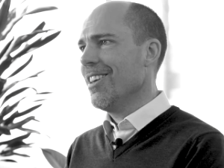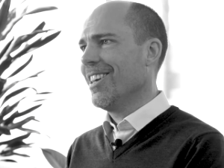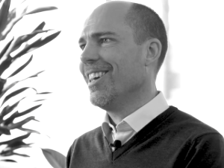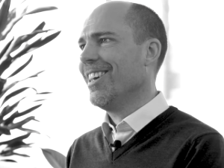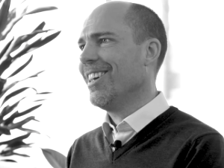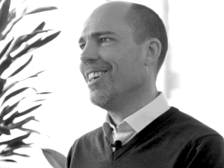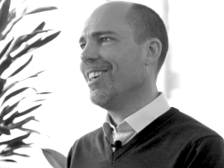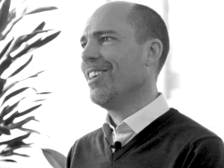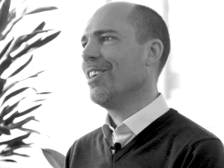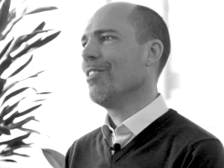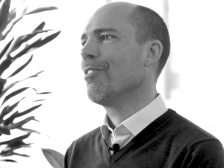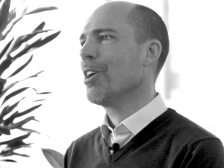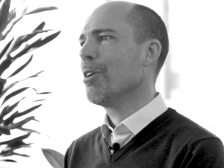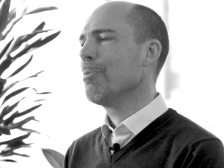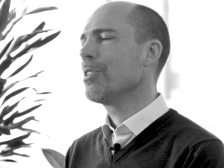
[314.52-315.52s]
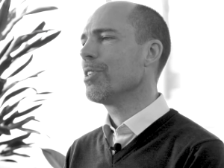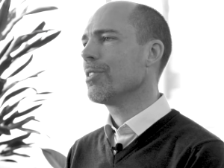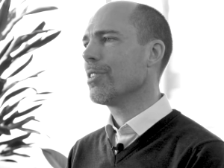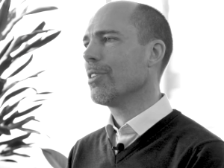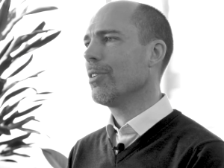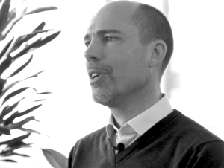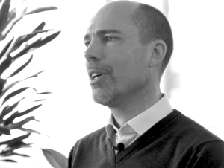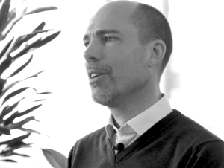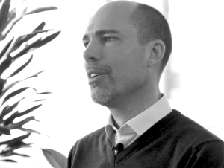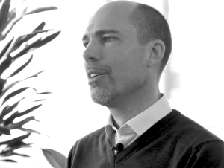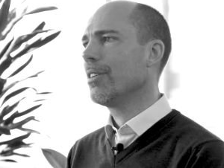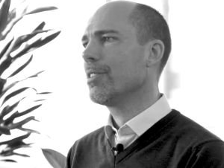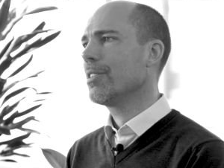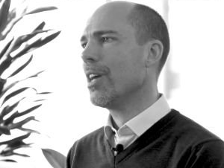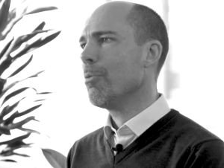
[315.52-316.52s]
Mm-hmm. uh, environments and so on. And,
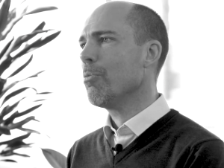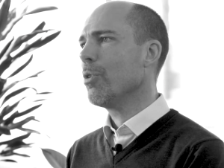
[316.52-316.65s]
and the same